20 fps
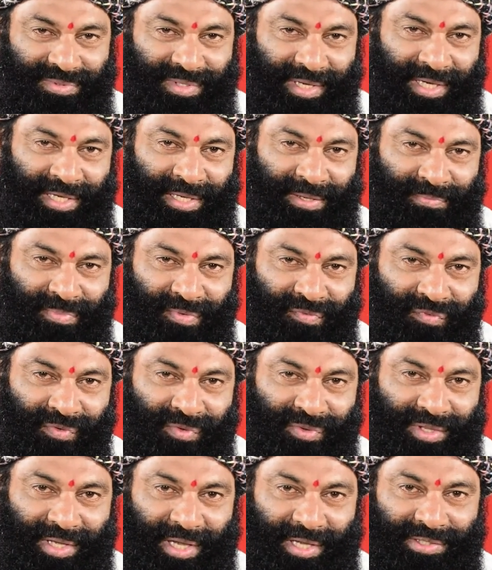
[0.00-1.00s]
training
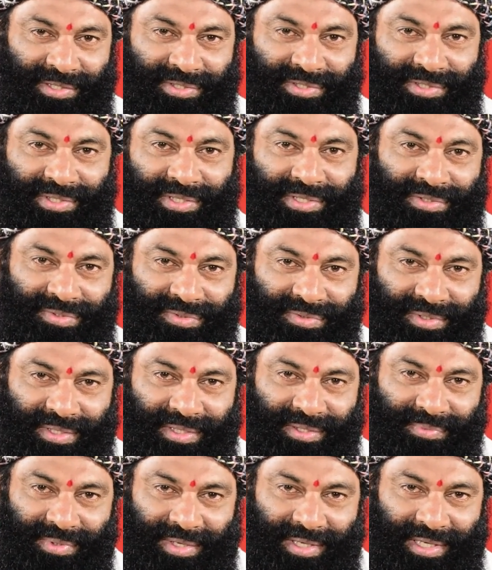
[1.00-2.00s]
before they enter into the
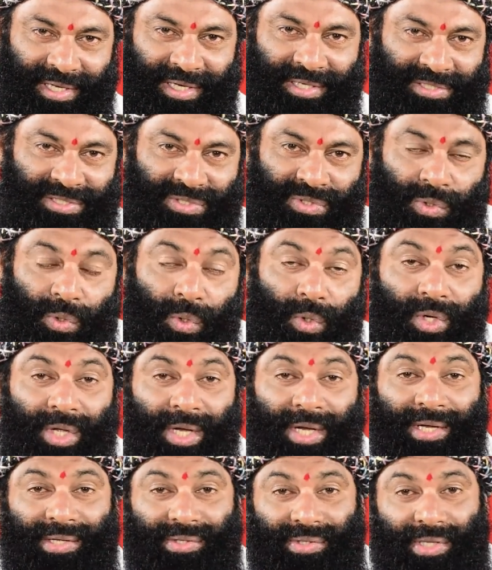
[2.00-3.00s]
real school
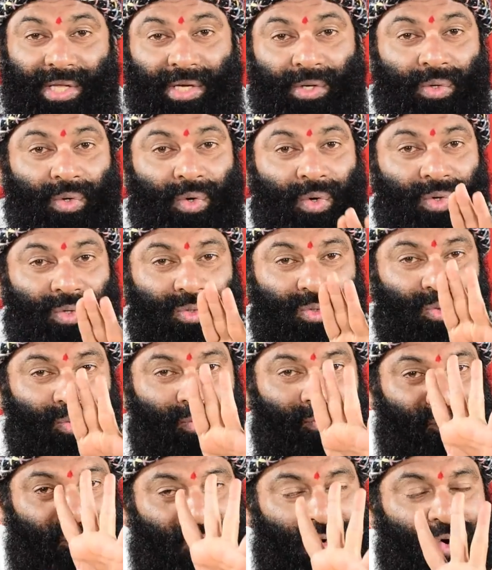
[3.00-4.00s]
they go to
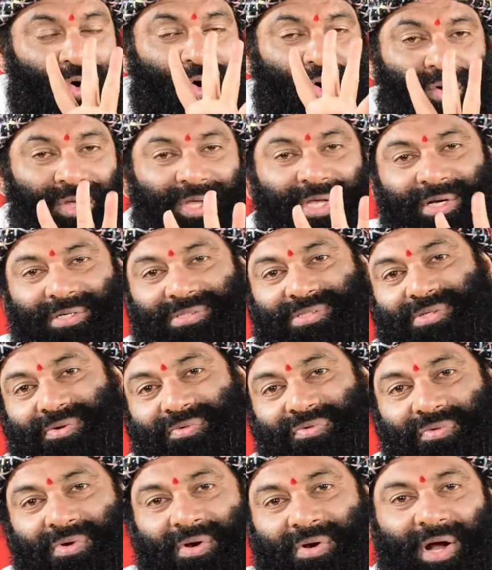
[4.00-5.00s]
four years
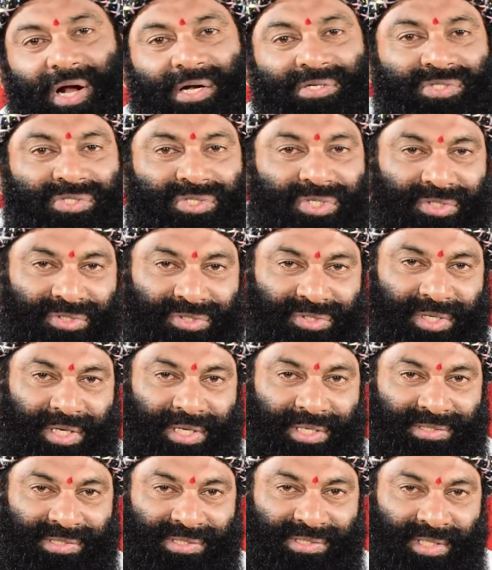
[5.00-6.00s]
of culture
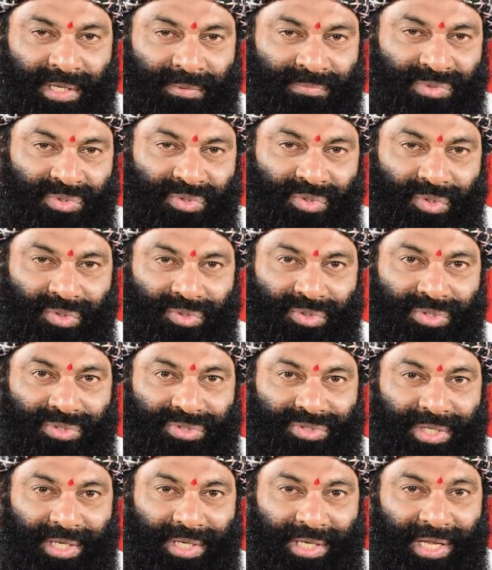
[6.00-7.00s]
training samskriti
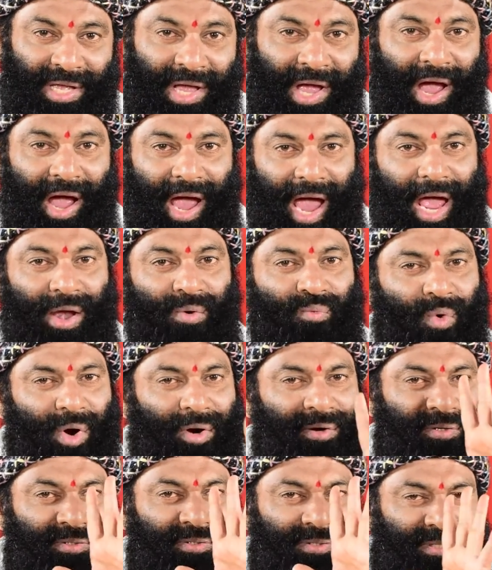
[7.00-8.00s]
training and
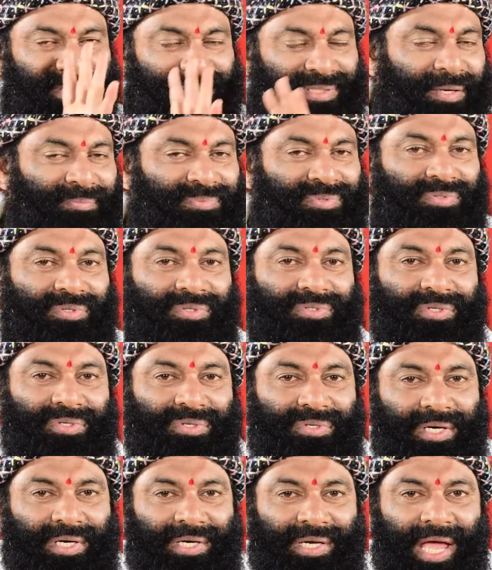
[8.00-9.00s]
what is the samskriti
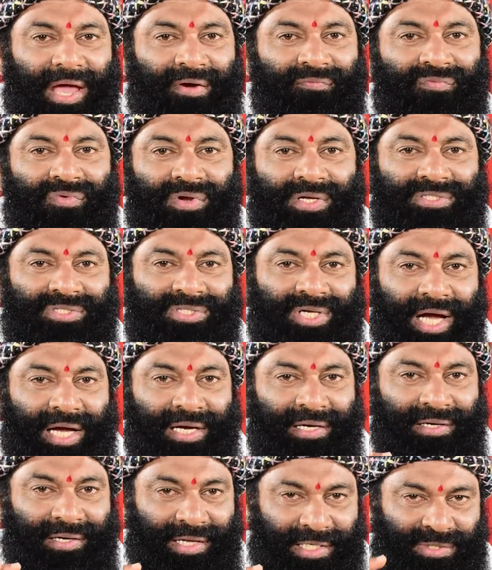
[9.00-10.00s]
training every
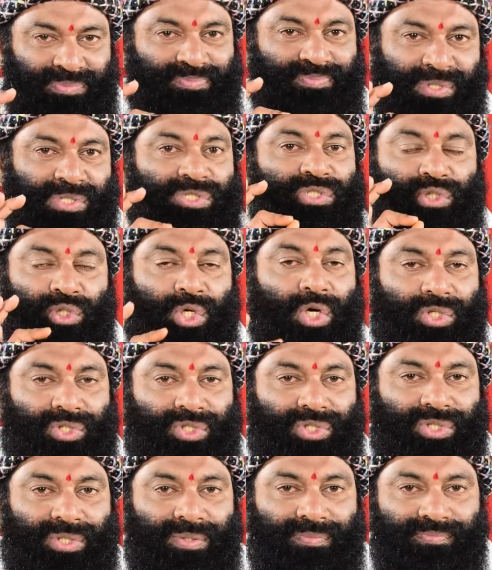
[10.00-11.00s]
child has been
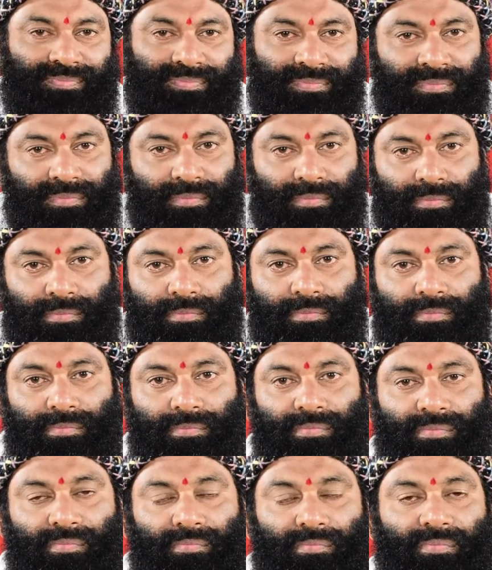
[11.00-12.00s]
taught
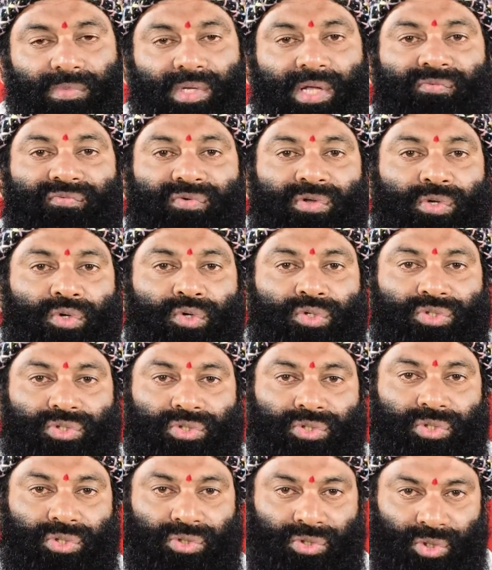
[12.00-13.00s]
if you use
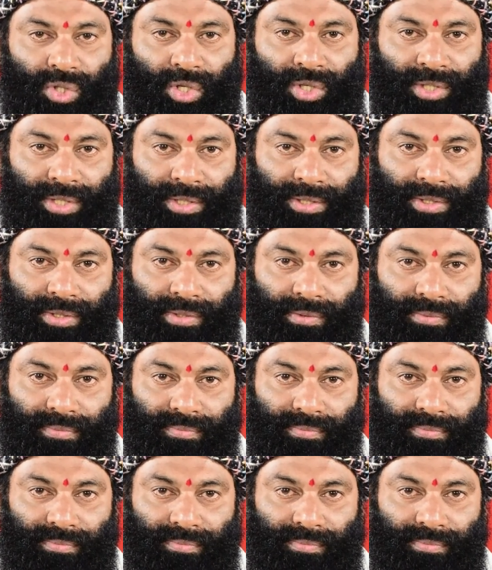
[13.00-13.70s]
the toilet